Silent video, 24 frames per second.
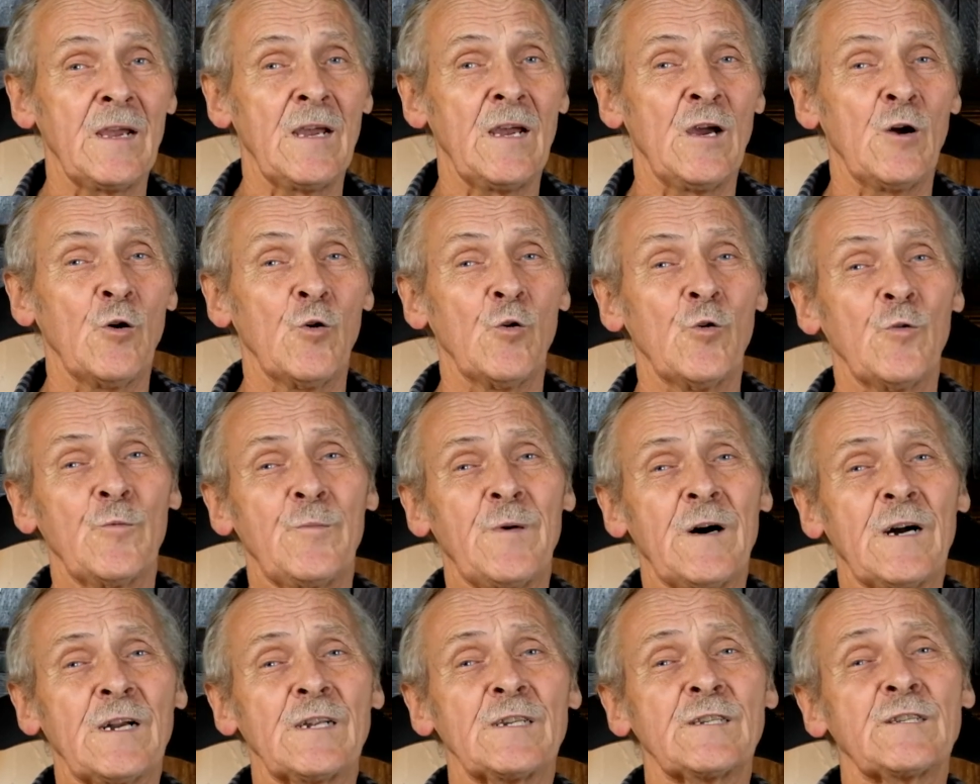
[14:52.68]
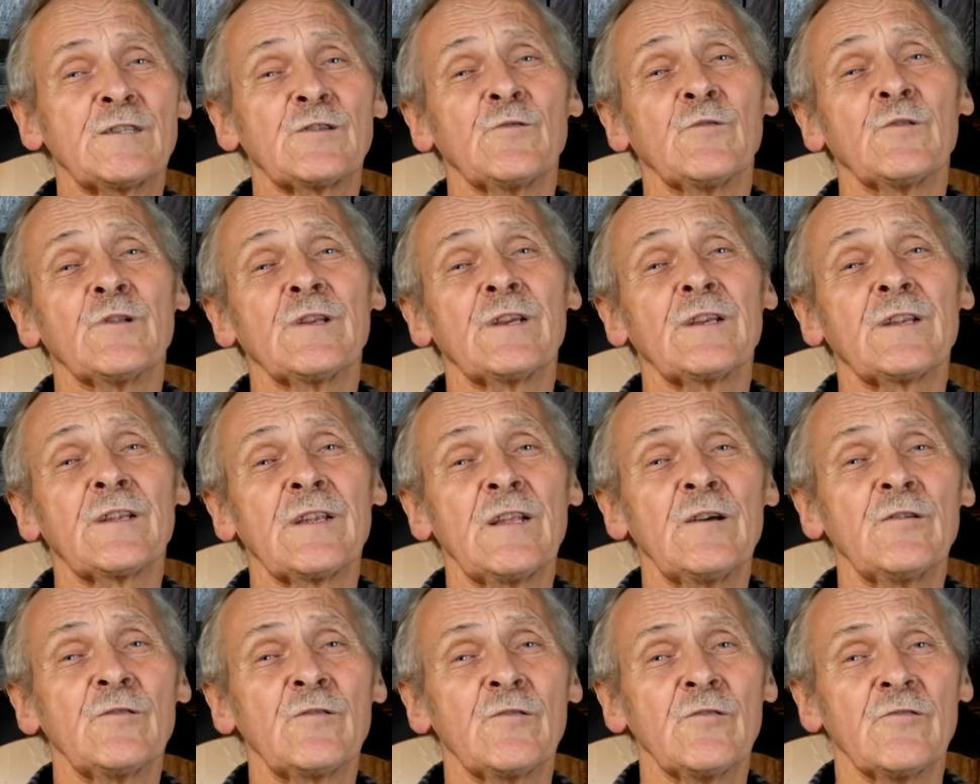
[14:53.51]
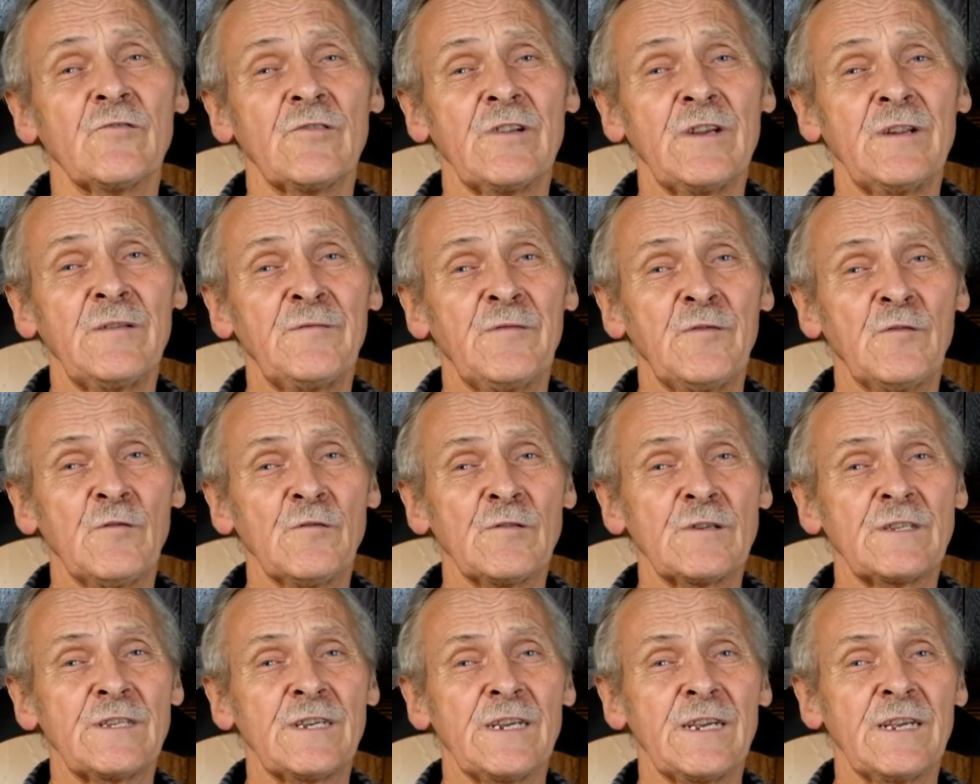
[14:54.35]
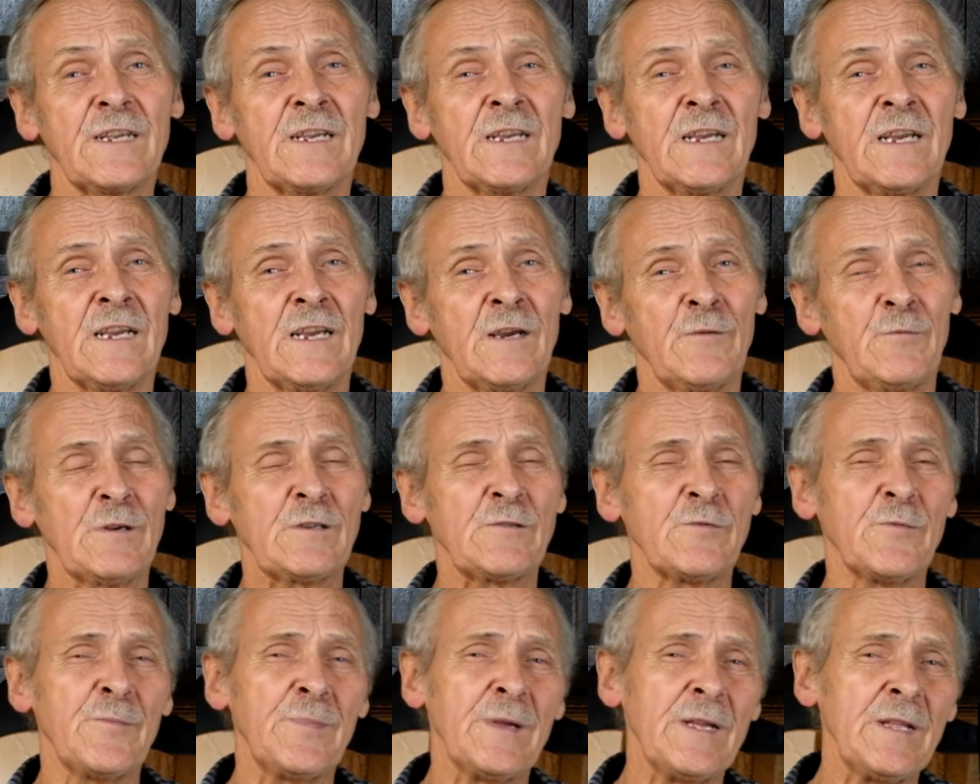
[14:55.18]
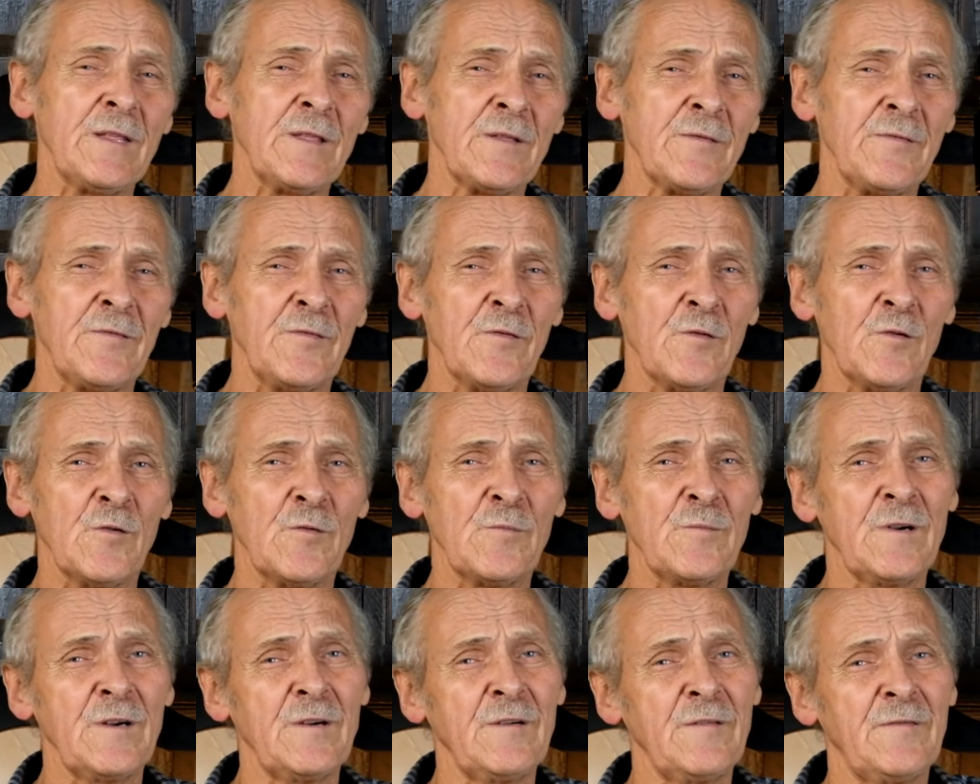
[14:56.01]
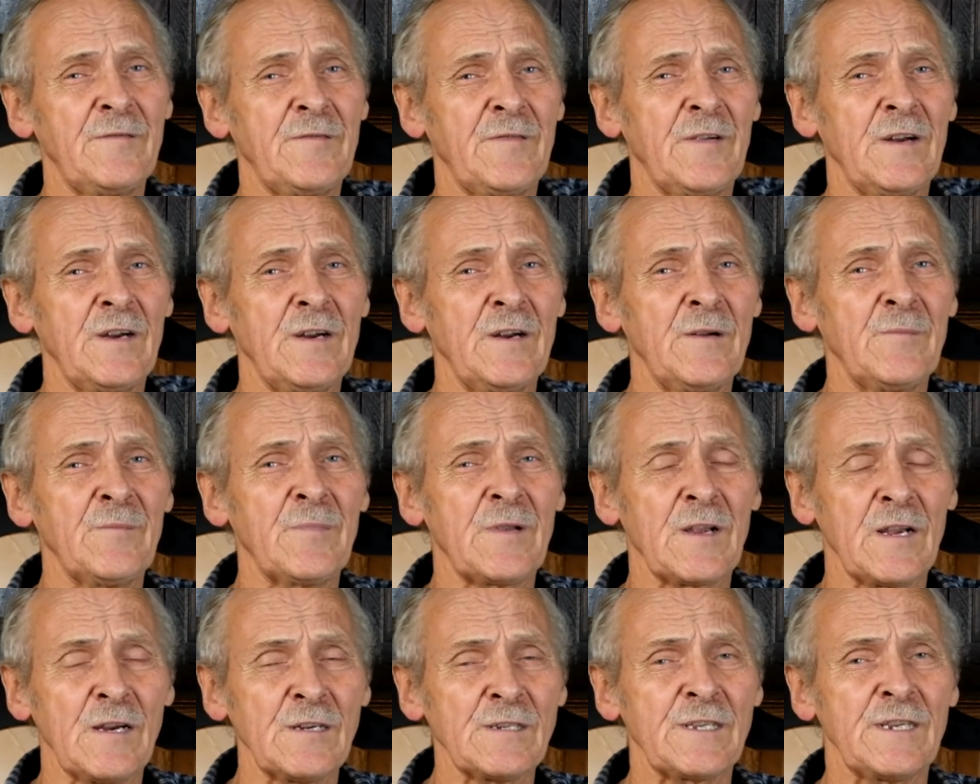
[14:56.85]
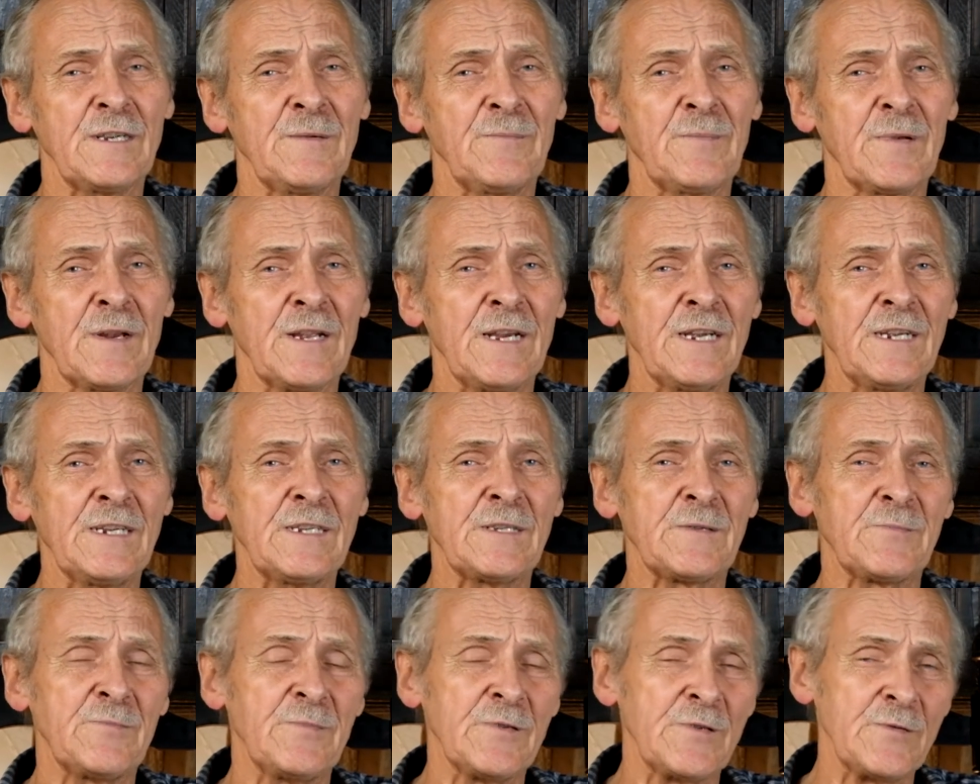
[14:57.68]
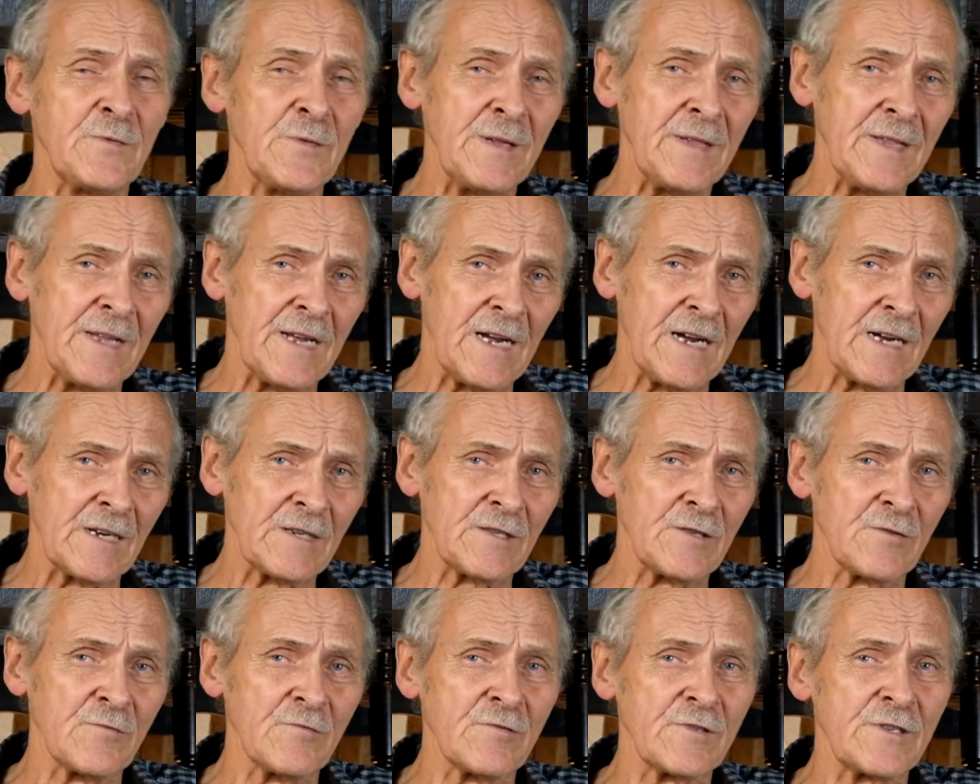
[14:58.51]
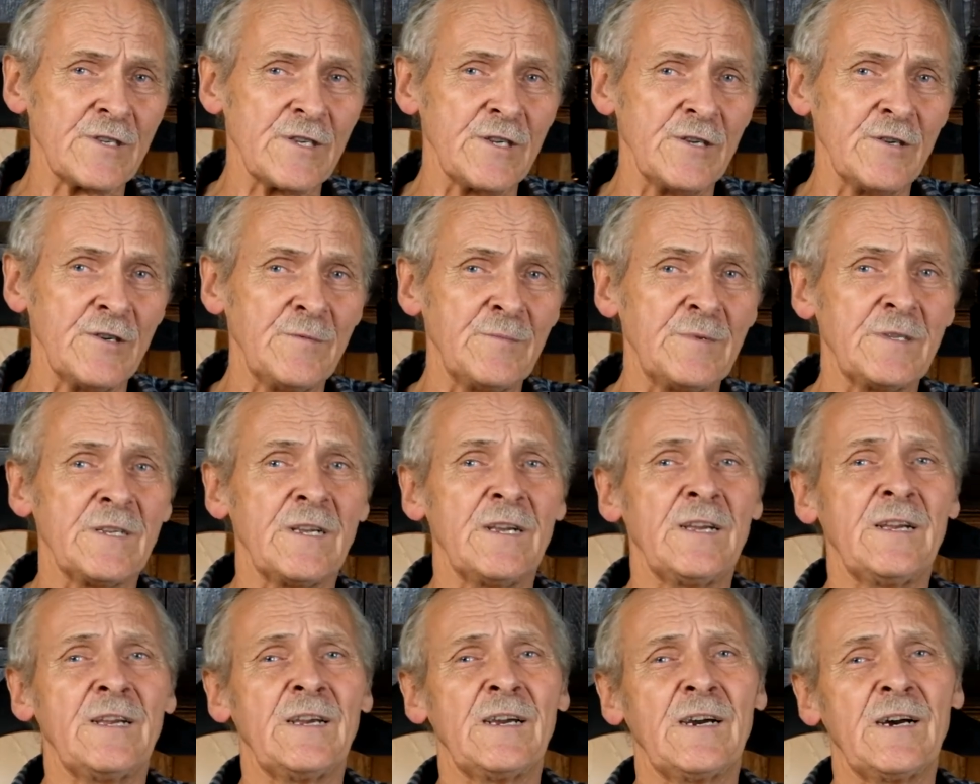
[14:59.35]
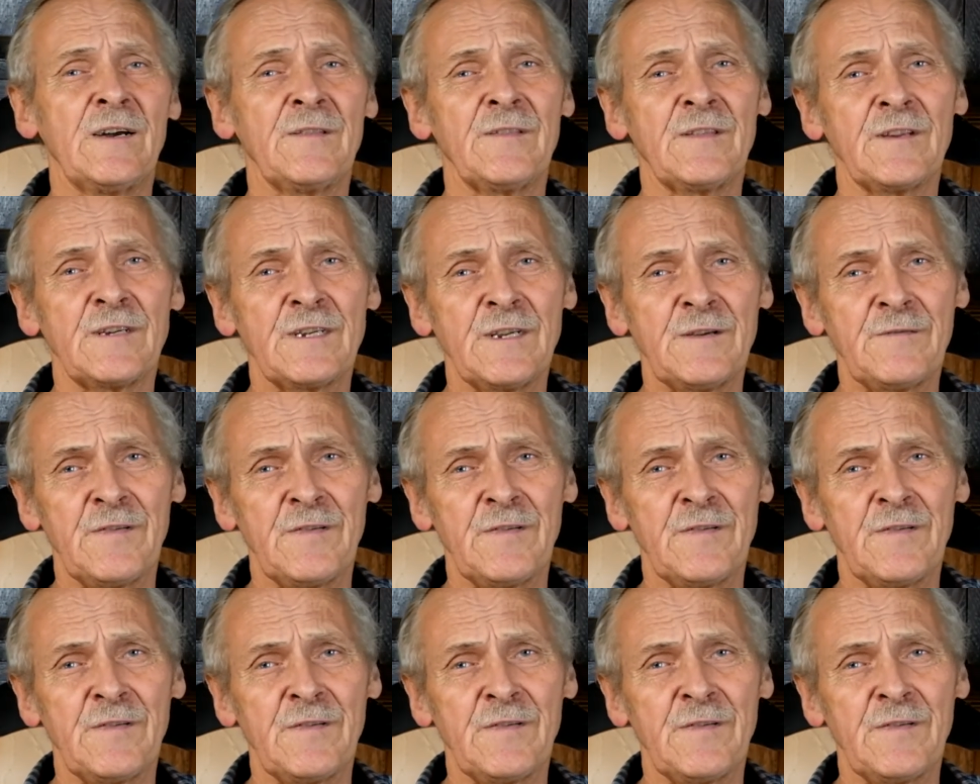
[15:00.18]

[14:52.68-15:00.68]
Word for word: or by installing local reinforcing, which would be in the form of uh, gusset plates between the axial tubes and the diff